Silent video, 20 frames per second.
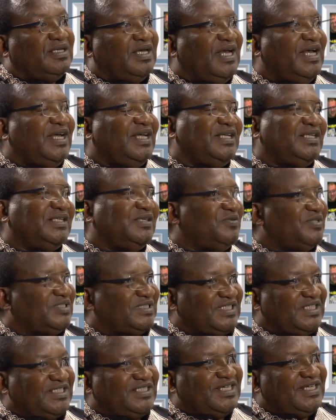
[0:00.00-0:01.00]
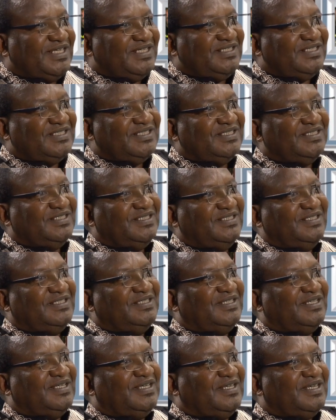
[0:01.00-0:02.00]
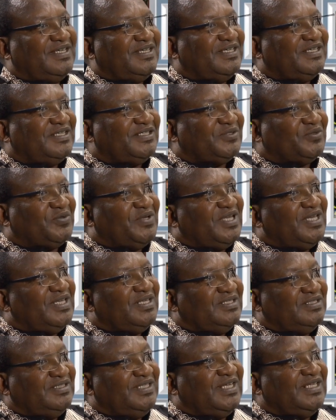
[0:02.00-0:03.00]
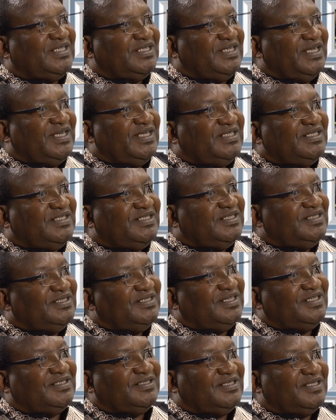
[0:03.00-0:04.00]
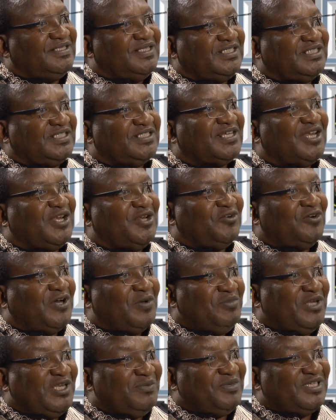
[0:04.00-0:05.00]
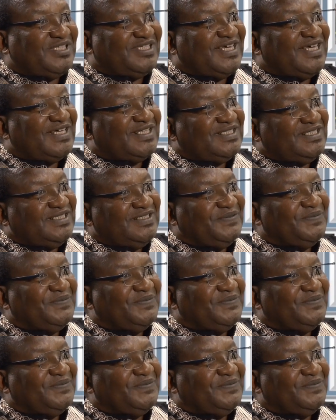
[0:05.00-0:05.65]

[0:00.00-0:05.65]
I was detained as well in 1980 under the General Law Amendment Act.